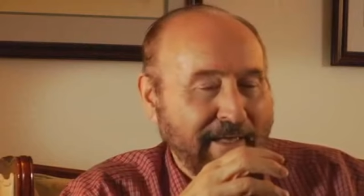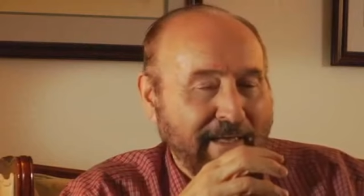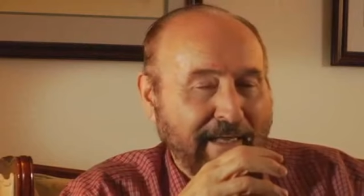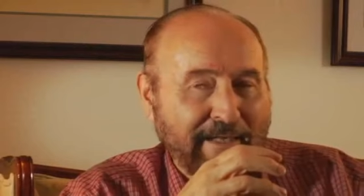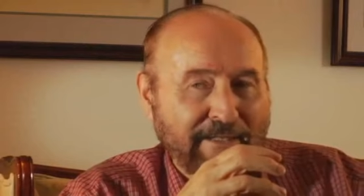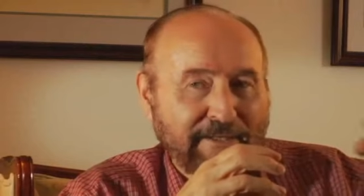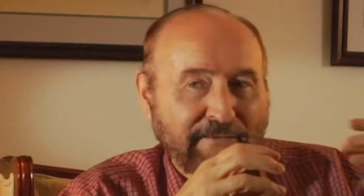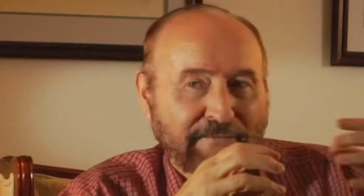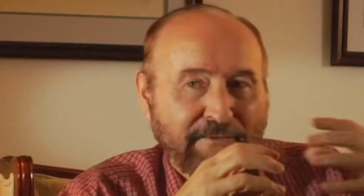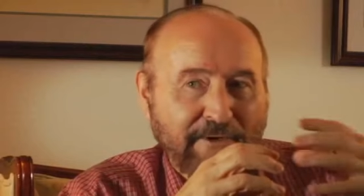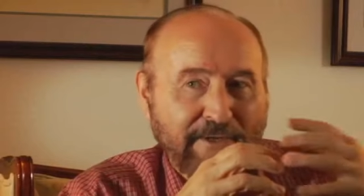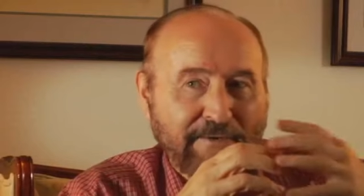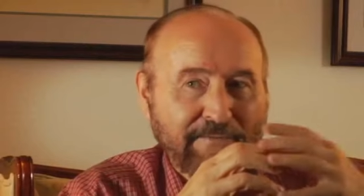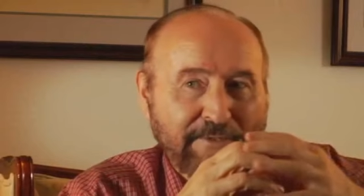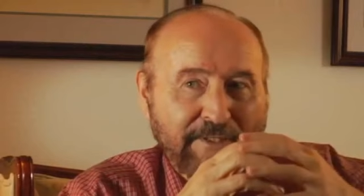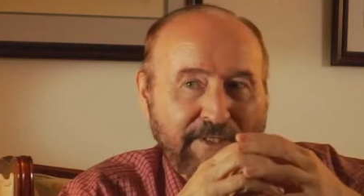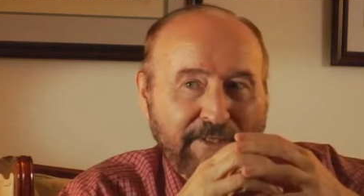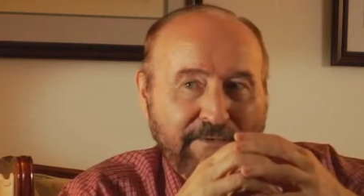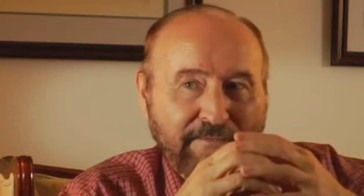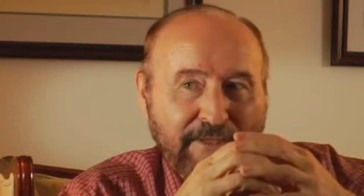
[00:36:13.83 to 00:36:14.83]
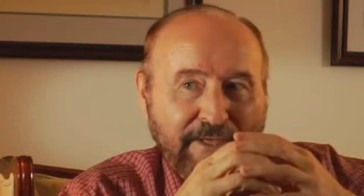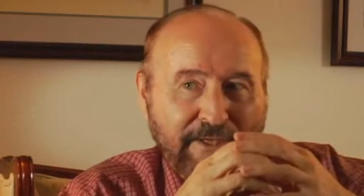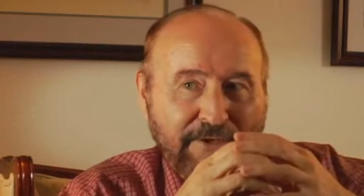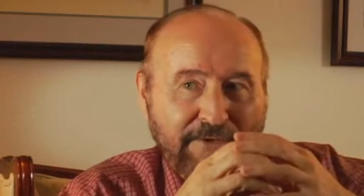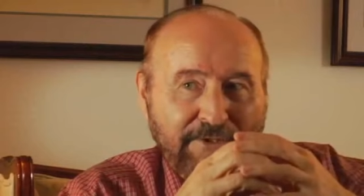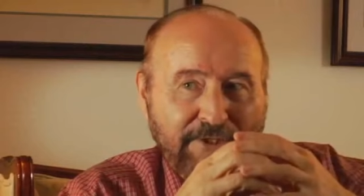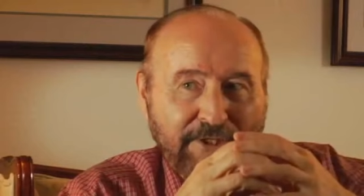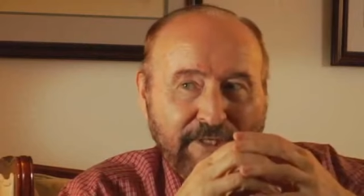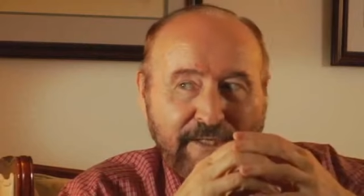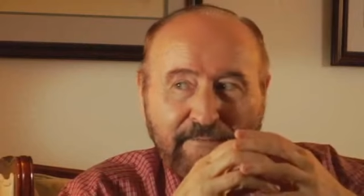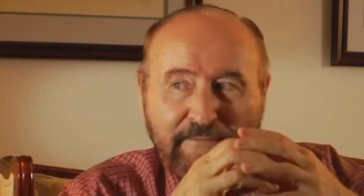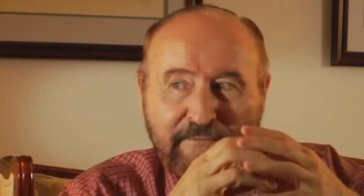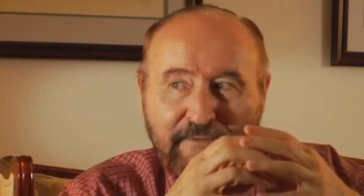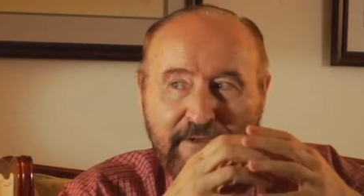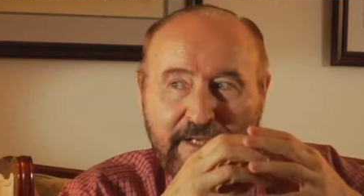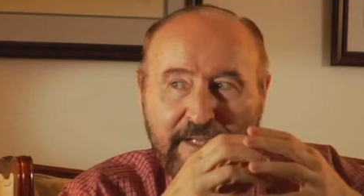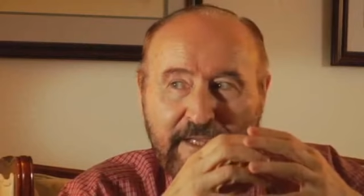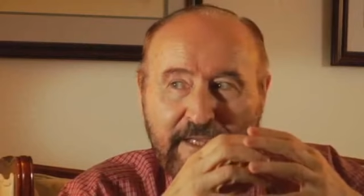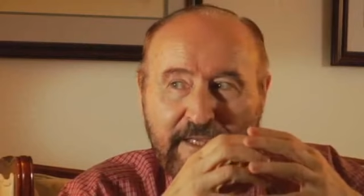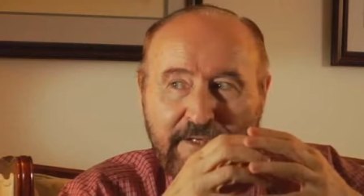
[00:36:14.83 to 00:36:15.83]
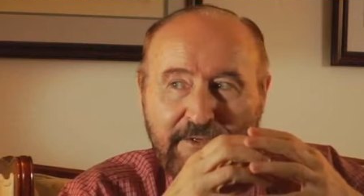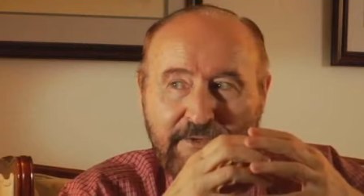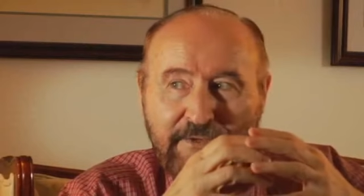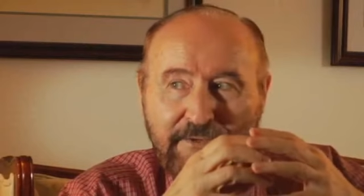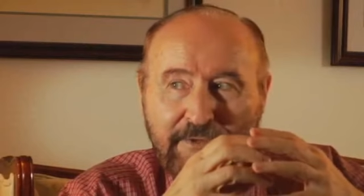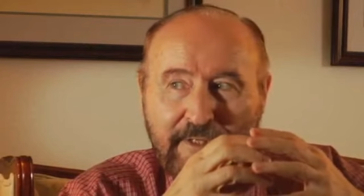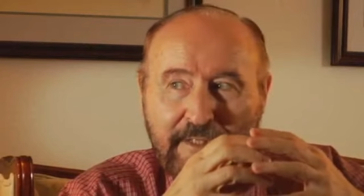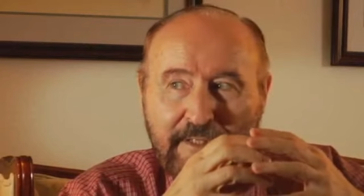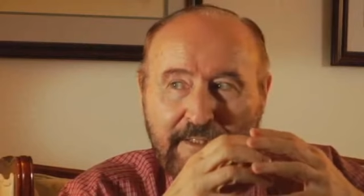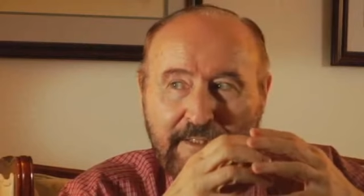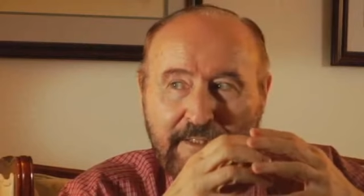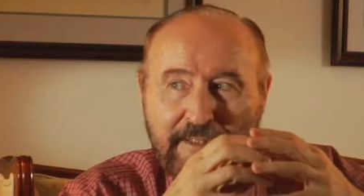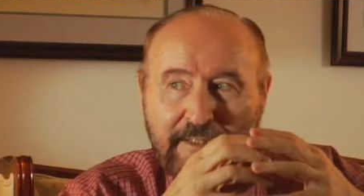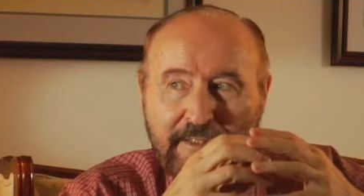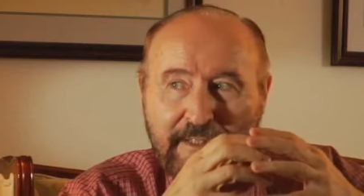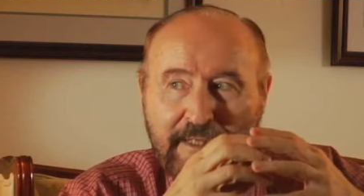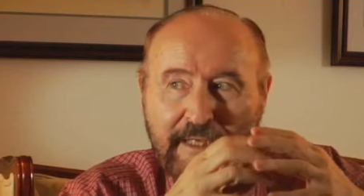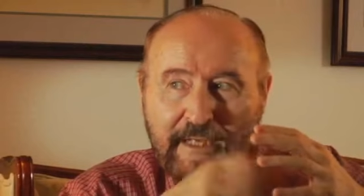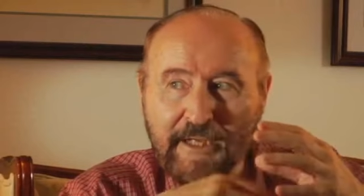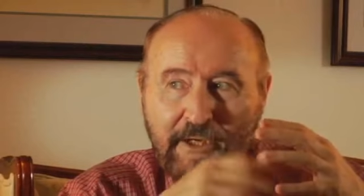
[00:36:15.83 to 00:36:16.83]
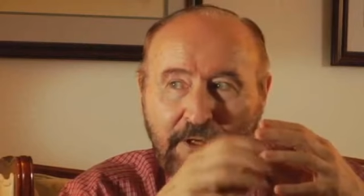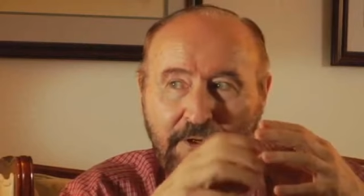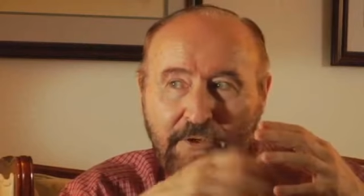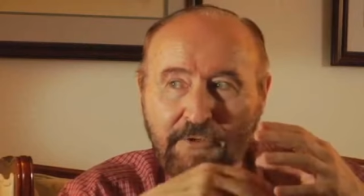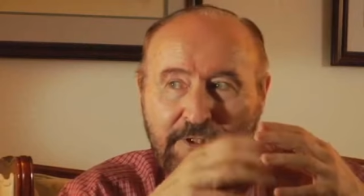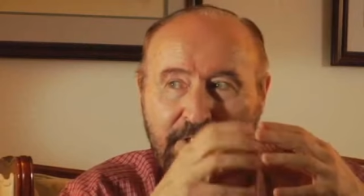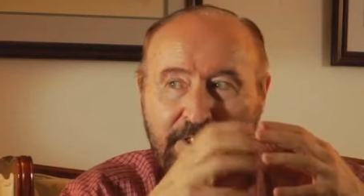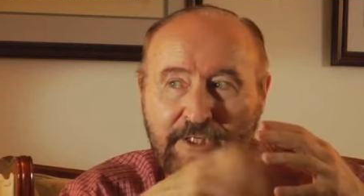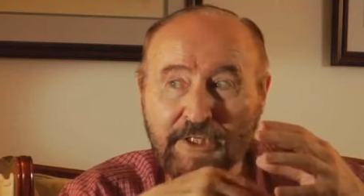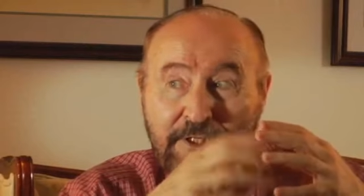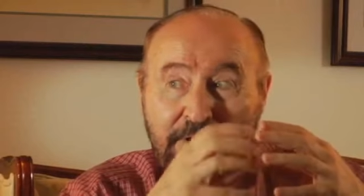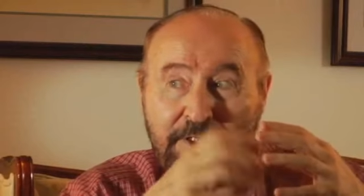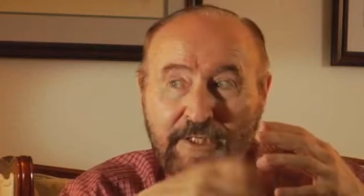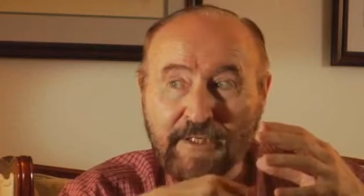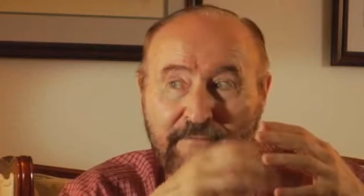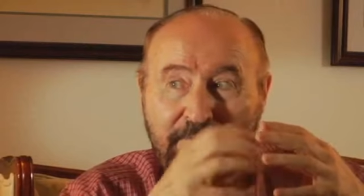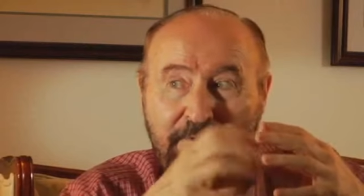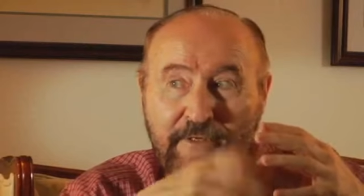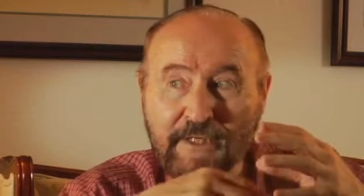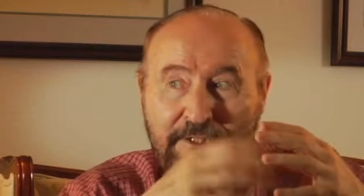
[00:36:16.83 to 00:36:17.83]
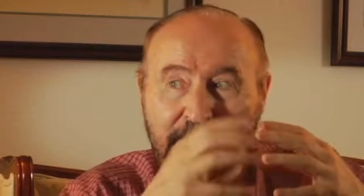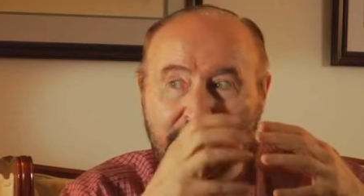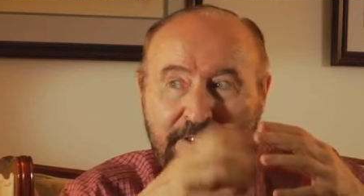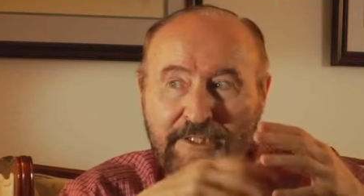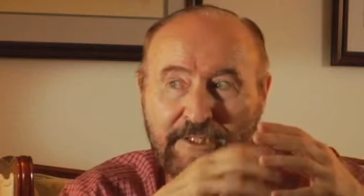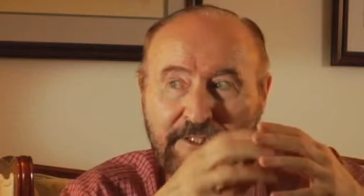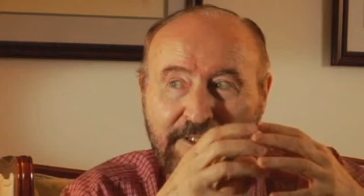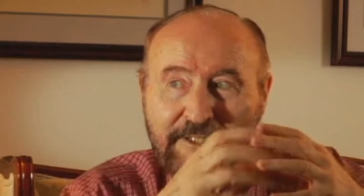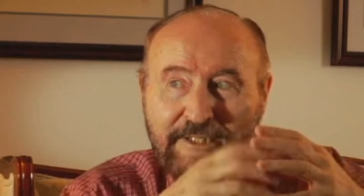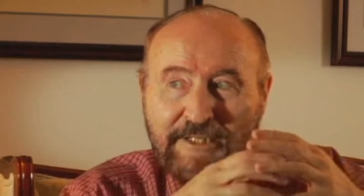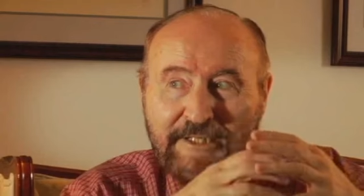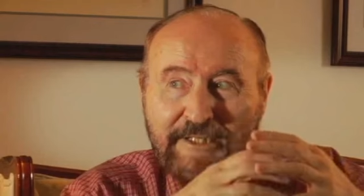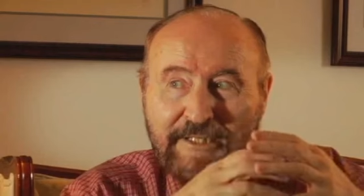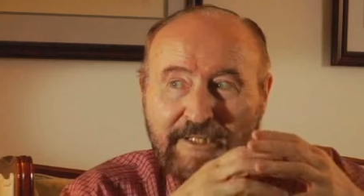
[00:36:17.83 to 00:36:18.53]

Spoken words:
at the frequency of the energy I'm feeding into it, it goes into self-resonance.